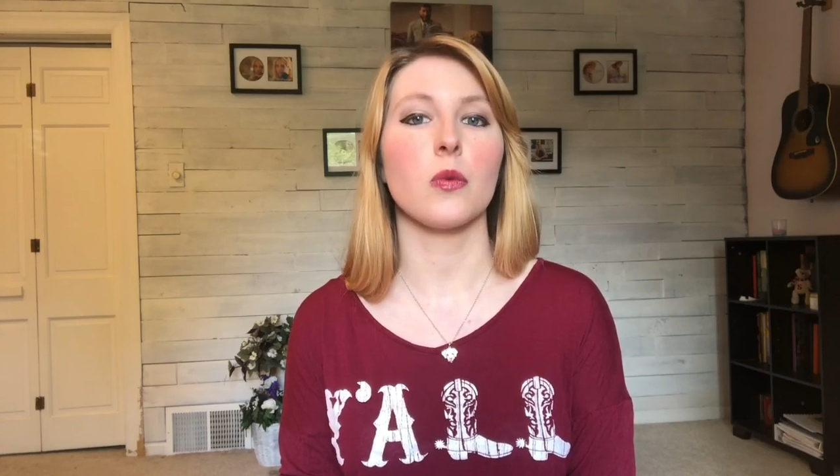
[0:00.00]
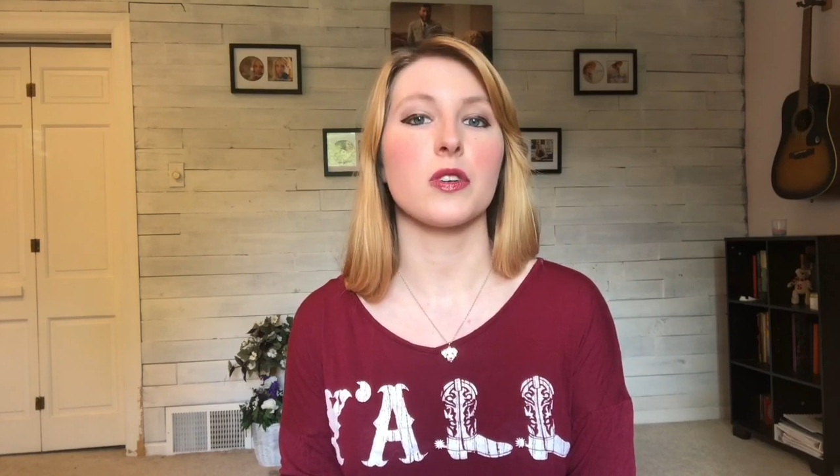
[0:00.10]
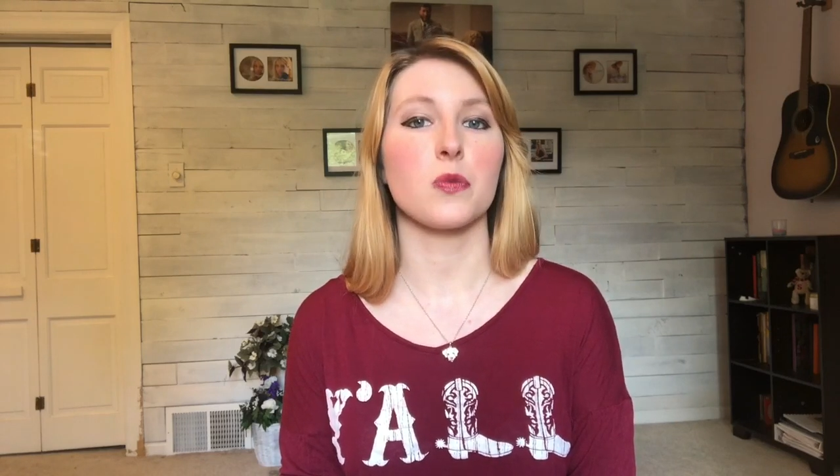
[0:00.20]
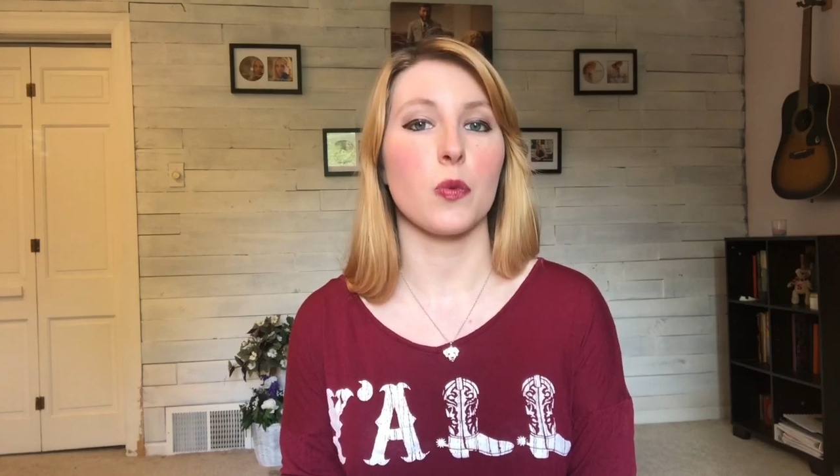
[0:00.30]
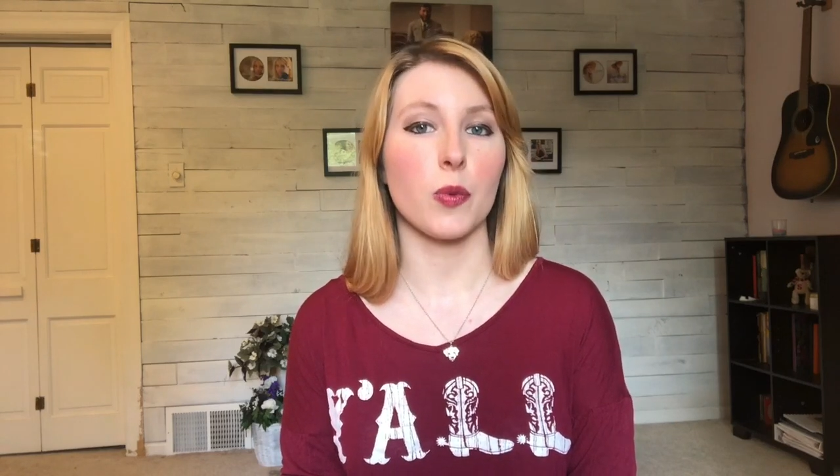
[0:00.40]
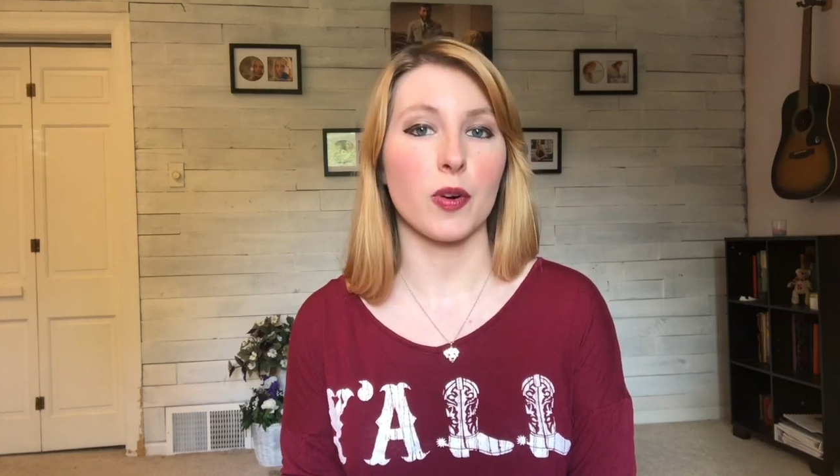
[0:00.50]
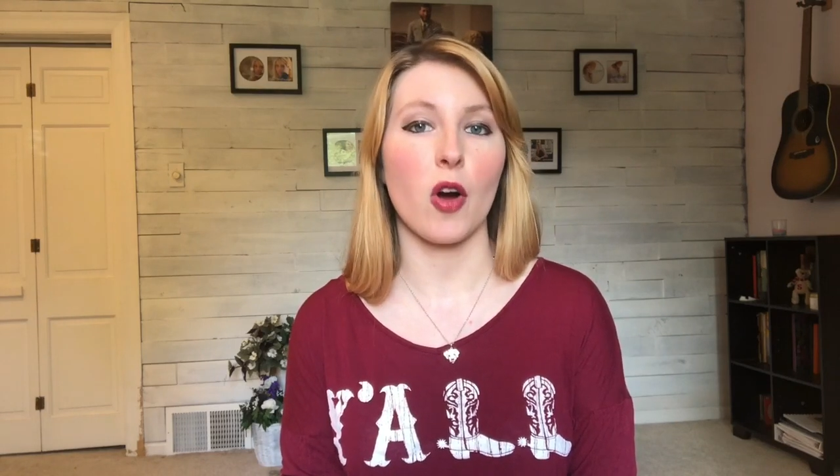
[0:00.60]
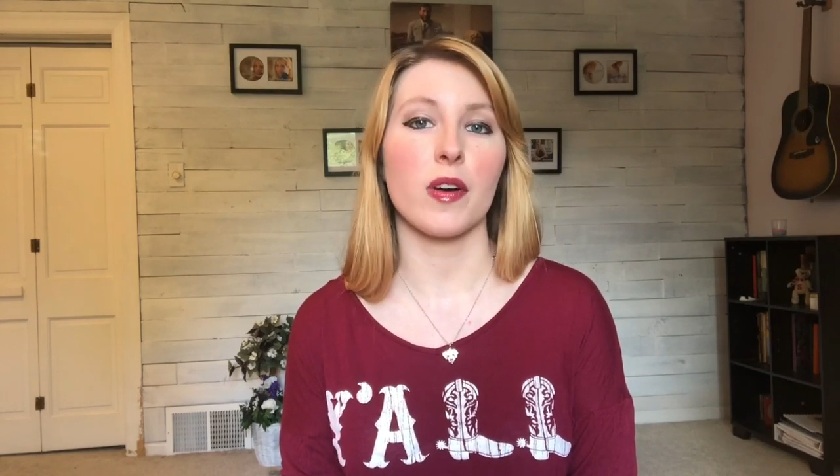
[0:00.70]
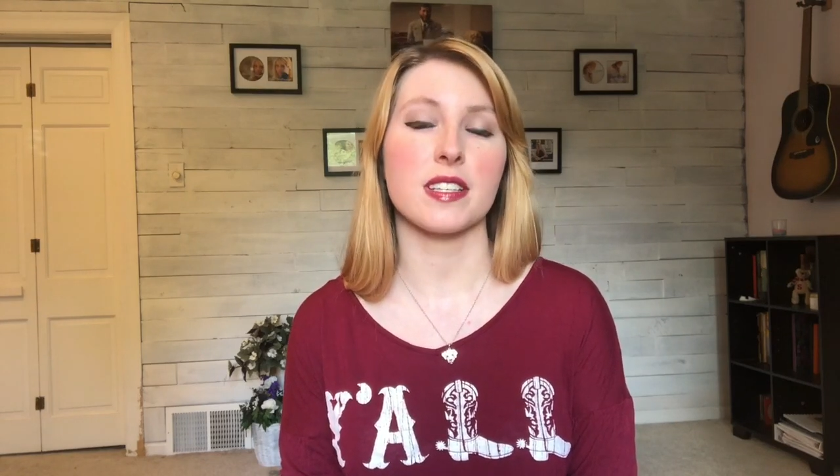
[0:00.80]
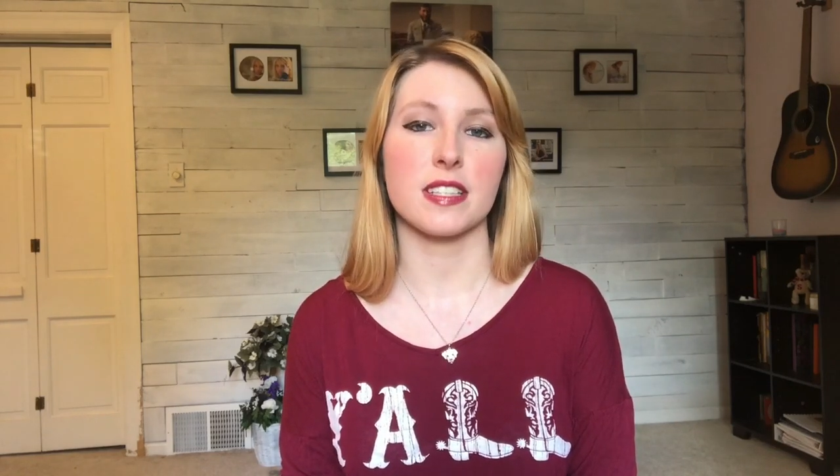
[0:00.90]
was when we were
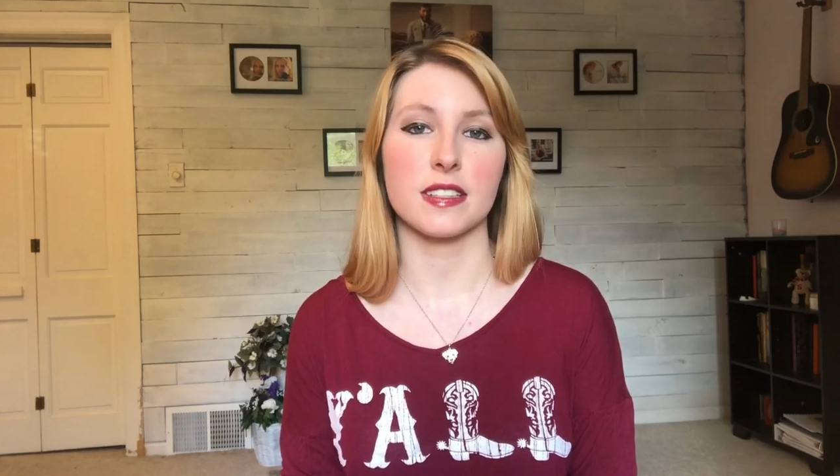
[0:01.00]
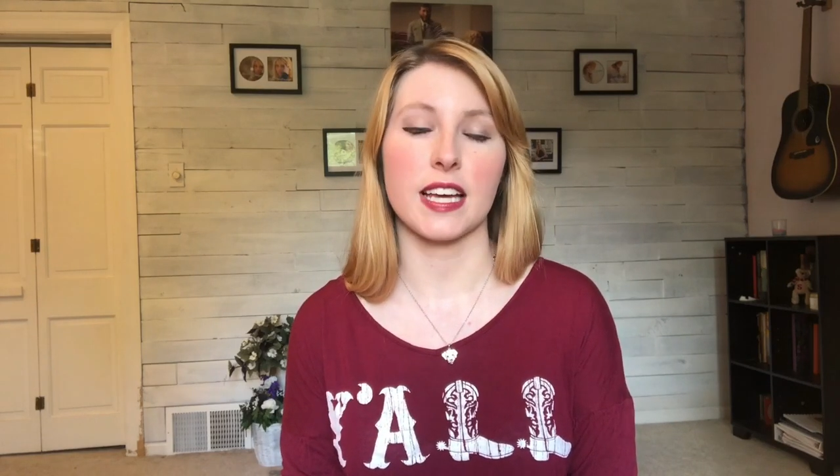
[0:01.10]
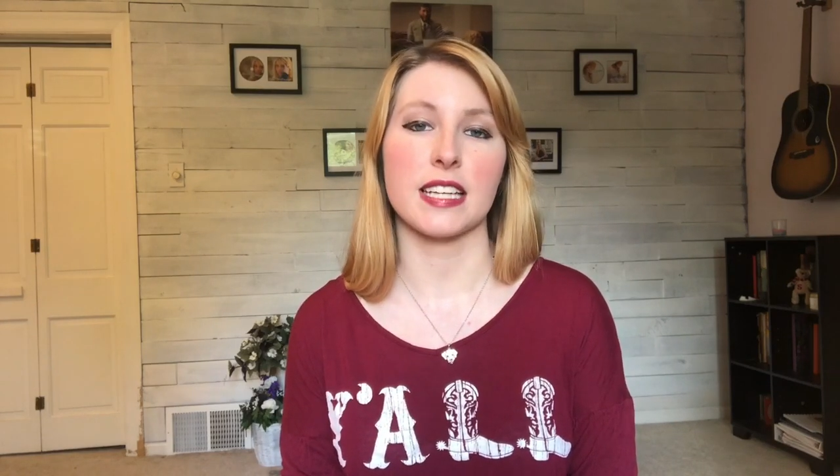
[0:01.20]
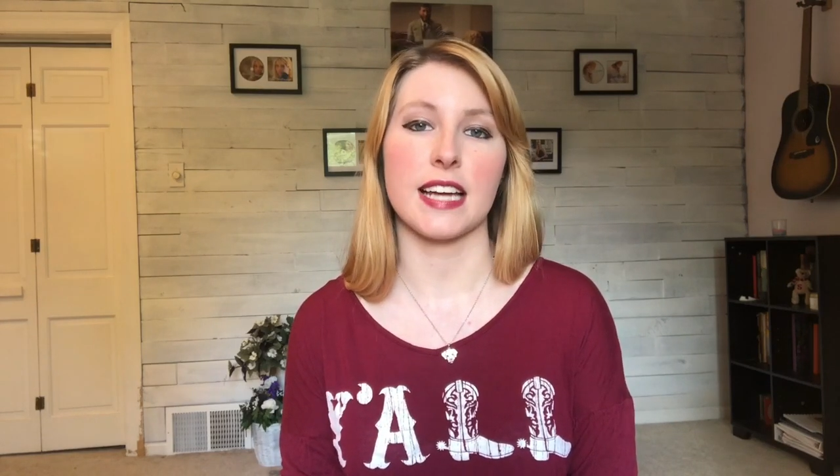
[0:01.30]
going to lay